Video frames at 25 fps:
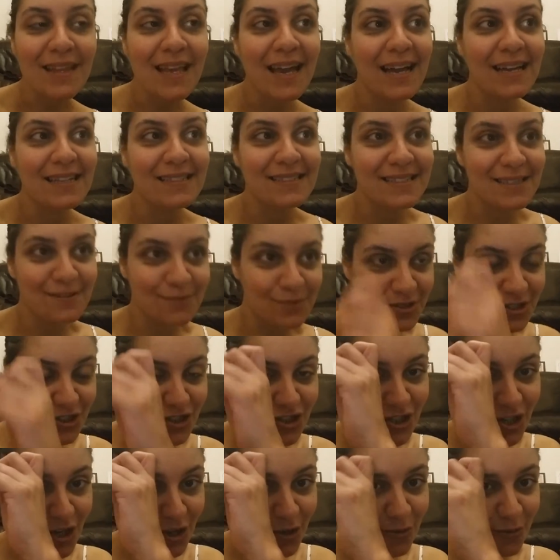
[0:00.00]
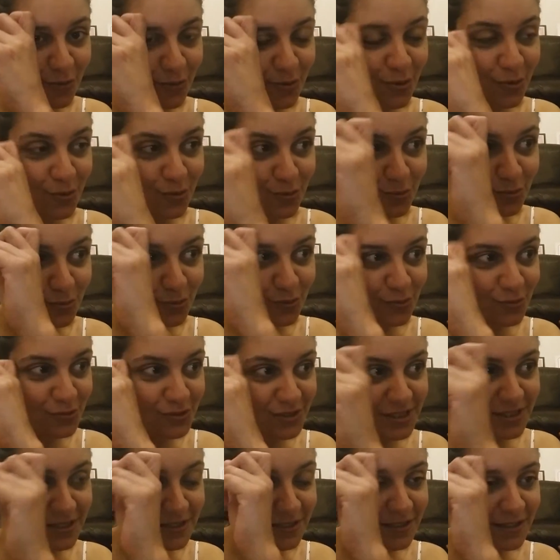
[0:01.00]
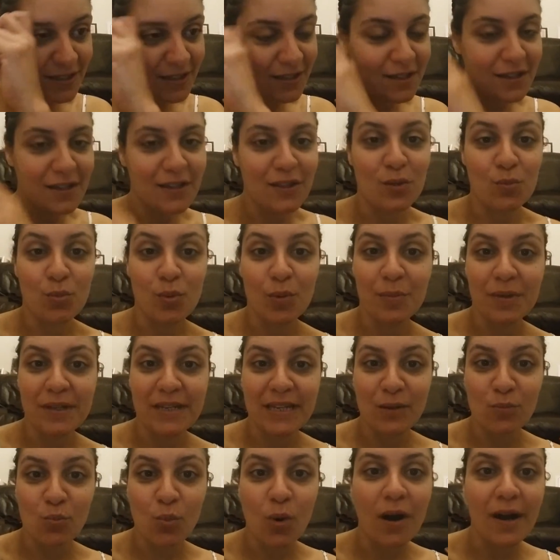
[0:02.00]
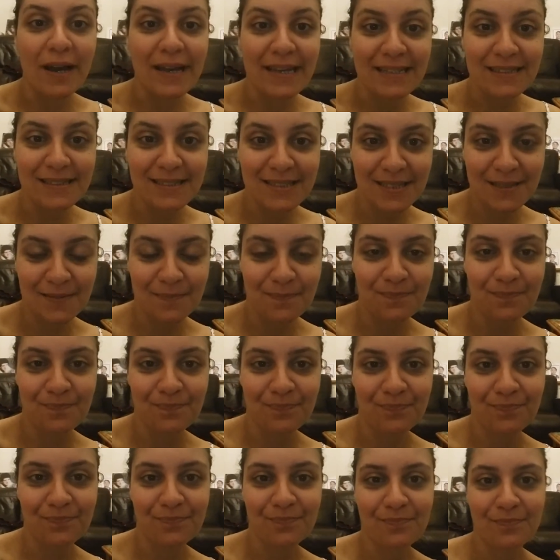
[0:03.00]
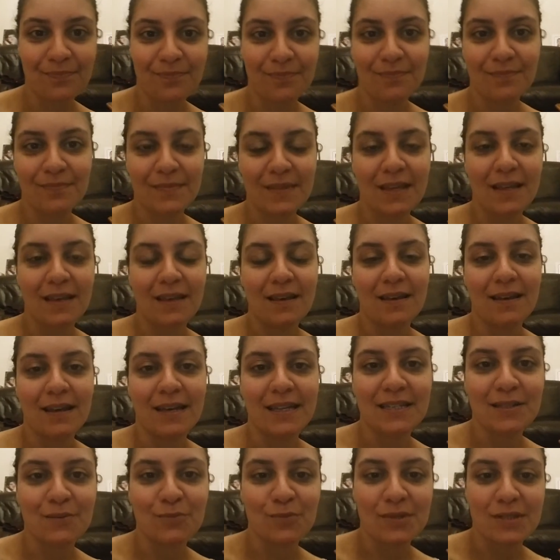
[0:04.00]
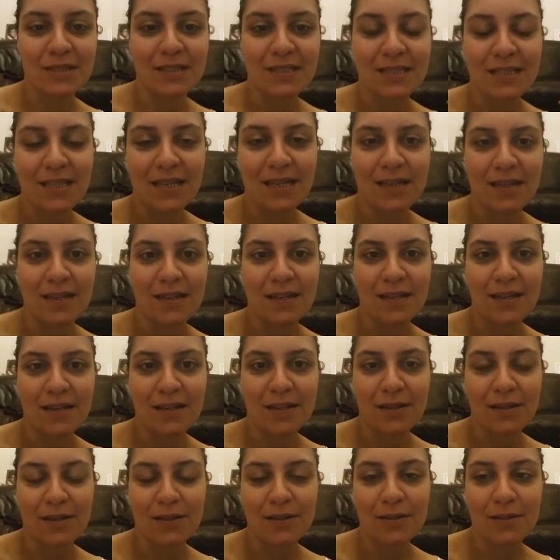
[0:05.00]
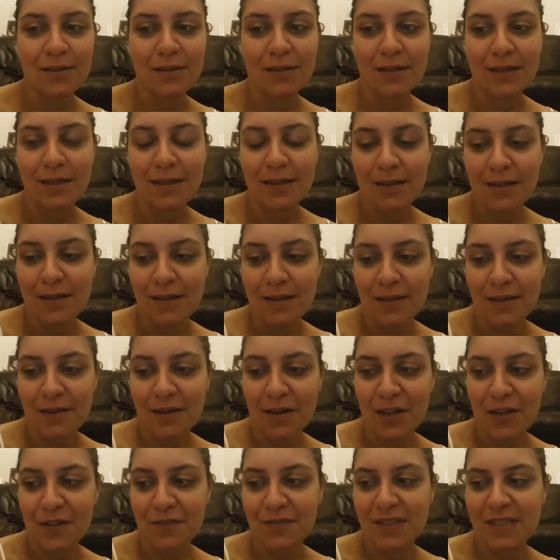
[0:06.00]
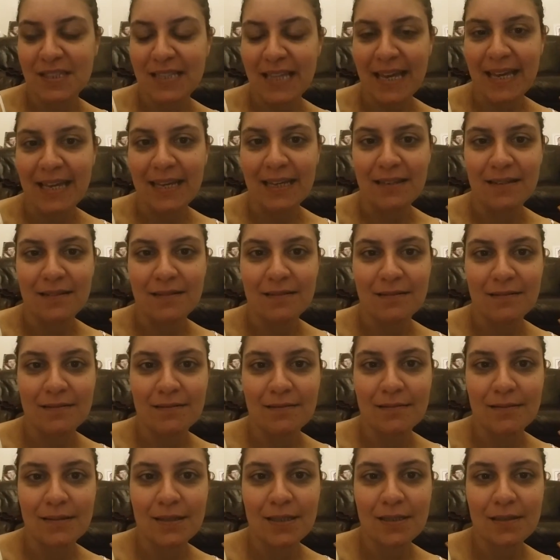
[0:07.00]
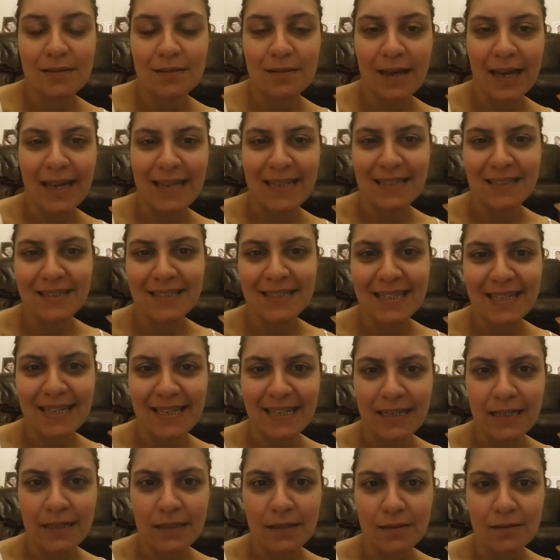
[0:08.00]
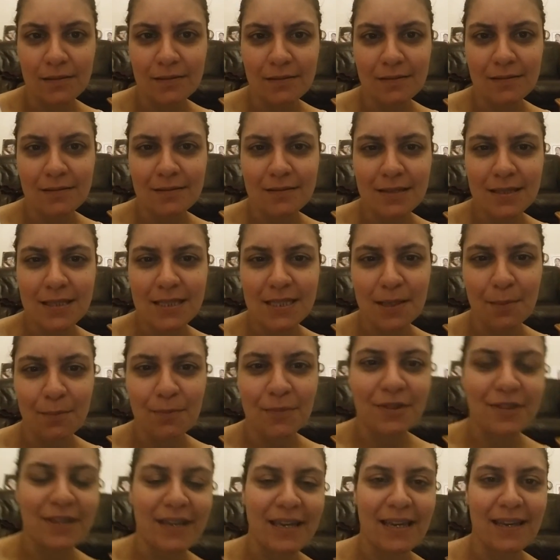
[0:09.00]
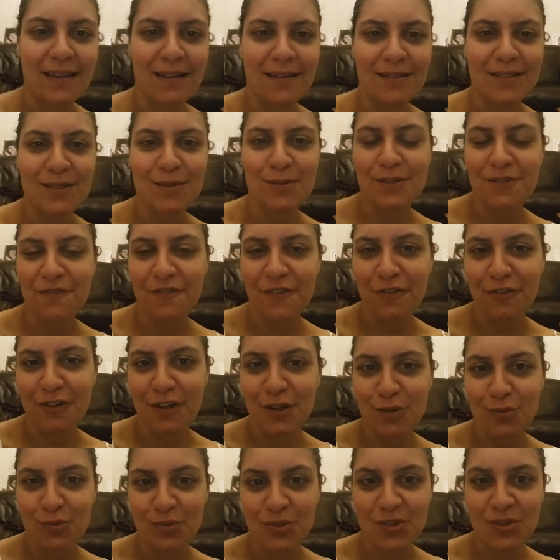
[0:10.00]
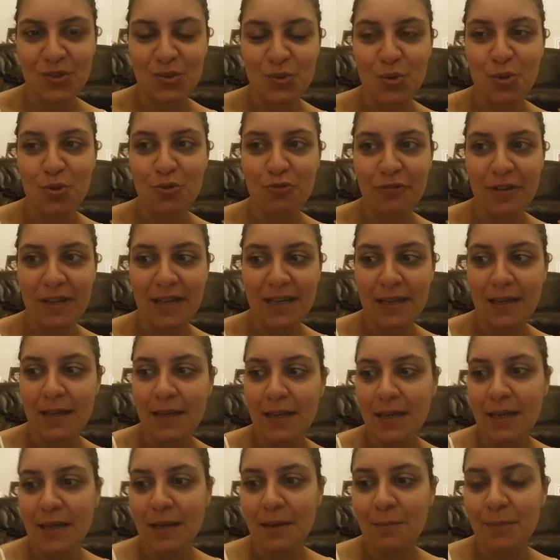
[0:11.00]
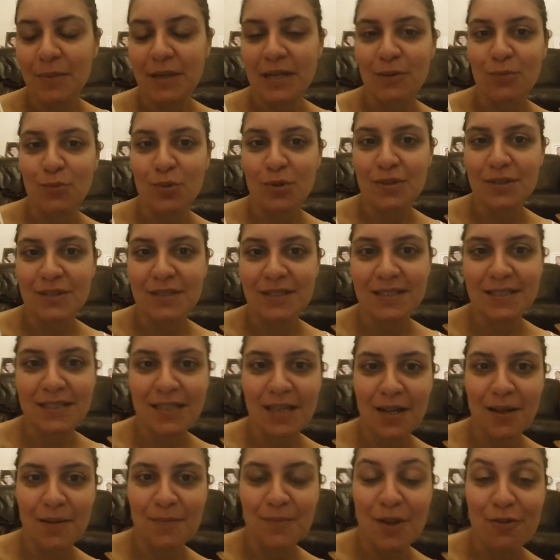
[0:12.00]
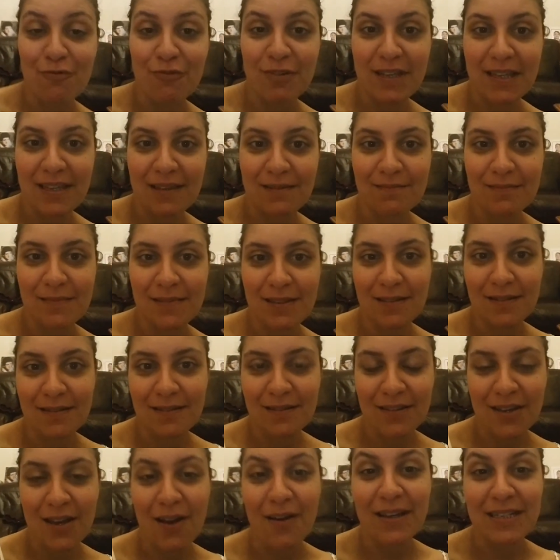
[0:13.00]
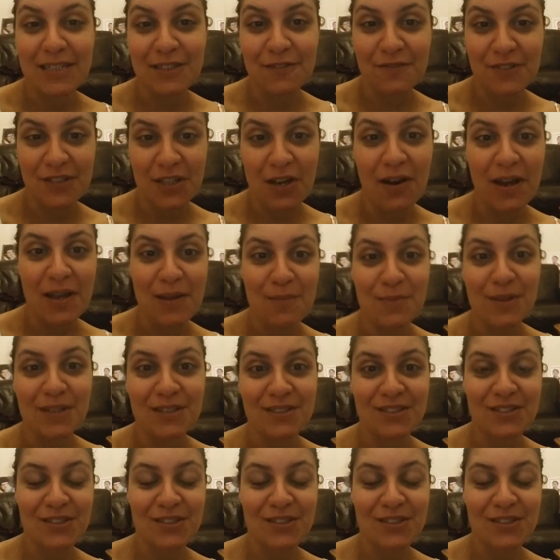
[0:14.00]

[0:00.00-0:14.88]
and it was a show called The Woman in White, and it was kind of set in 18 something, so it's a very old story, but it was a really kind of timeless